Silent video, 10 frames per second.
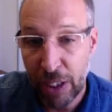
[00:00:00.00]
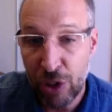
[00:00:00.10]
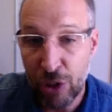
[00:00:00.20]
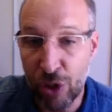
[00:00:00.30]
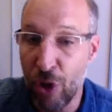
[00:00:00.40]

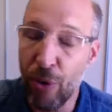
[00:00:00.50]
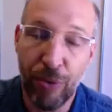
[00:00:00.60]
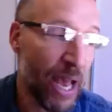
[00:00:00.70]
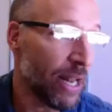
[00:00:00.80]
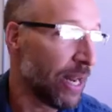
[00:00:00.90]
So
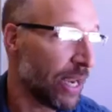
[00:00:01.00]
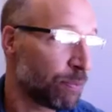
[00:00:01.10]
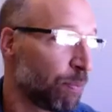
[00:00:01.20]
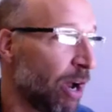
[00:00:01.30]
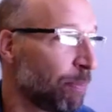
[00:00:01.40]
that
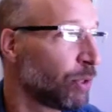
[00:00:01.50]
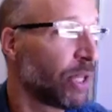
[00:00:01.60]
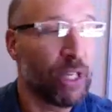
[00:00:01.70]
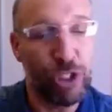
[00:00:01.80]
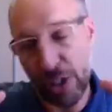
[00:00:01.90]
next
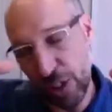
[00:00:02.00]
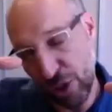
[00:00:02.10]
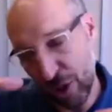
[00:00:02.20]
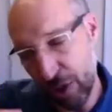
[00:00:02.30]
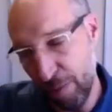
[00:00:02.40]
population is
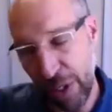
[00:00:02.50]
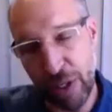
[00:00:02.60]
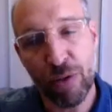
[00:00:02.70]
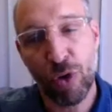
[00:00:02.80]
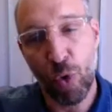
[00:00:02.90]
going to
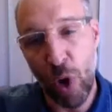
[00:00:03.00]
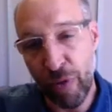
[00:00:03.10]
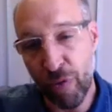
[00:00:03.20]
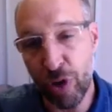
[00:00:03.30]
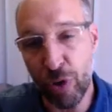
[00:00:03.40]
be
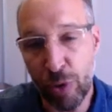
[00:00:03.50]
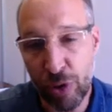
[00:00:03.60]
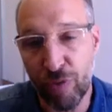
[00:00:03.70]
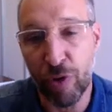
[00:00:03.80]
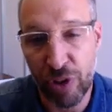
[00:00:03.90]
quite
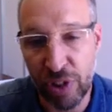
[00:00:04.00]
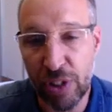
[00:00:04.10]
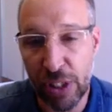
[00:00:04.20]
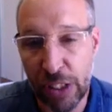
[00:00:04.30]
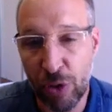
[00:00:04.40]
reduced
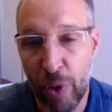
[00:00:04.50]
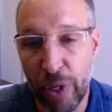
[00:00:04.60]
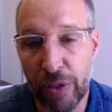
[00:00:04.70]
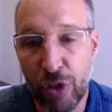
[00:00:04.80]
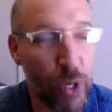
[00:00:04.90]
versus this one.
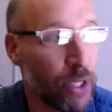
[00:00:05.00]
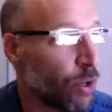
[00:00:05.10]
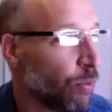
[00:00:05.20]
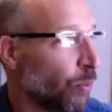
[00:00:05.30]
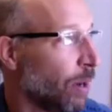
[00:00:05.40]
So I
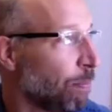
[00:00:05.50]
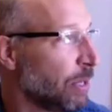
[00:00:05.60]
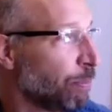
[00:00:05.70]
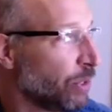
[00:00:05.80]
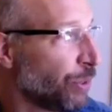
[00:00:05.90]
don't want
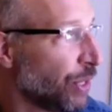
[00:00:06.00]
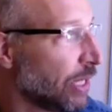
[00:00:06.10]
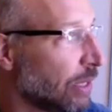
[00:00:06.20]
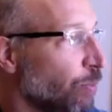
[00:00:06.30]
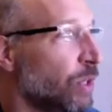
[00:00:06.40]
people to
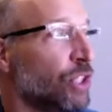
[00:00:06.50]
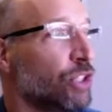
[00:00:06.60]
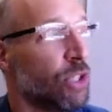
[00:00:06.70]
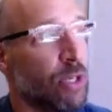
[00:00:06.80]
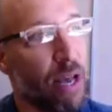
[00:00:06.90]
think that we're
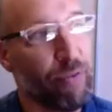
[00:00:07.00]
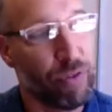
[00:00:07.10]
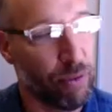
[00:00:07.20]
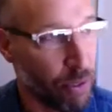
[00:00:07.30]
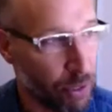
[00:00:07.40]
just going to have
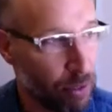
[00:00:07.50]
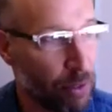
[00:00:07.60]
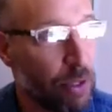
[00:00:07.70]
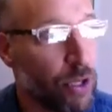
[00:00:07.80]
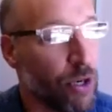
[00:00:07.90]
to,
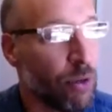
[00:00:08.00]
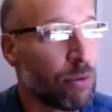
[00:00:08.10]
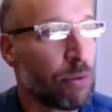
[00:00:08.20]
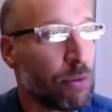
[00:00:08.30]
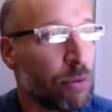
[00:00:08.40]

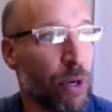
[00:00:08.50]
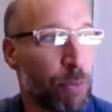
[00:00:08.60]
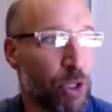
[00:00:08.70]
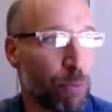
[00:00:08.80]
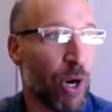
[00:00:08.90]
load up
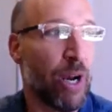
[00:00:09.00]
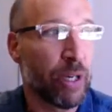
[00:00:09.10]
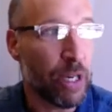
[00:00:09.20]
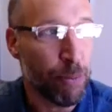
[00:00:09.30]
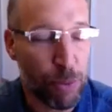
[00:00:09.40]
the sprayer
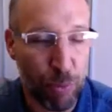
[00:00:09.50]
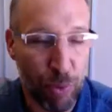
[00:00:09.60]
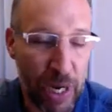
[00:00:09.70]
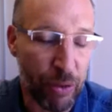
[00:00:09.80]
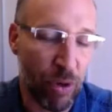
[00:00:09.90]
and keep
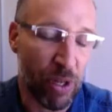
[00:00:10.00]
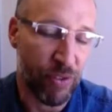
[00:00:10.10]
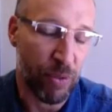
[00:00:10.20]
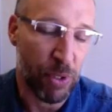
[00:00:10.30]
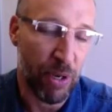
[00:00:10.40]
spraying for all
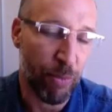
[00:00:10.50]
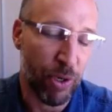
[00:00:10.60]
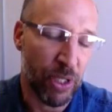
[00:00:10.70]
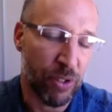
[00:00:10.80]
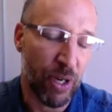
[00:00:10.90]
of September
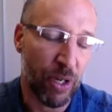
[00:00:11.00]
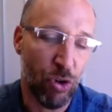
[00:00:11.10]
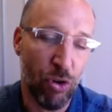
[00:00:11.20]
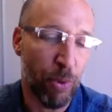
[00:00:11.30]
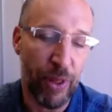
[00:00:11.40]
and into
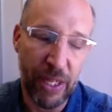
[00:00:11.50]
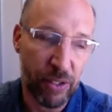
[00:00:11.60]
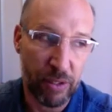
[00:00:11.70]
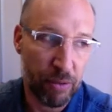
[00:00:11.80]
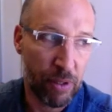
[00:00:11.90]
October.
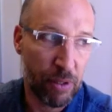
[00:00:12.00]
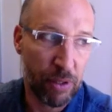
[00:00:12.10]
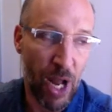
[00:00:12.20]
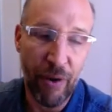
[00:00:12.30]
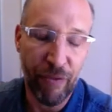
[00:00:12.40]
That's
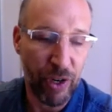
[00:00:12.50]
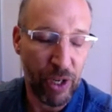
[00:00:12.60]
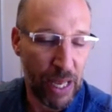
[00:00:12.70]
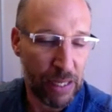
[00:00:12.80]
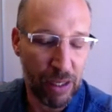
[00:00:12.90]
not very
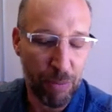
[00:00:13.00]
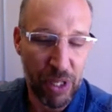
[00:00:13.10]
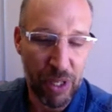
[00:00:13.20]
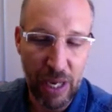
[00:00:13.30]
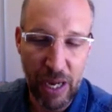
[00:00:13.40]
likely to be
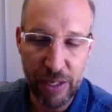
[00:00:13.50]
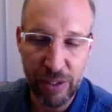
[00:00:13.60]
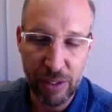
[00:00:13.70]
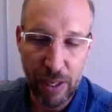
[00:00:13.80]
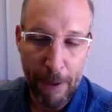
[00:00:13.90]
the
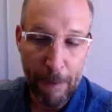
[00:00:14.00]
case.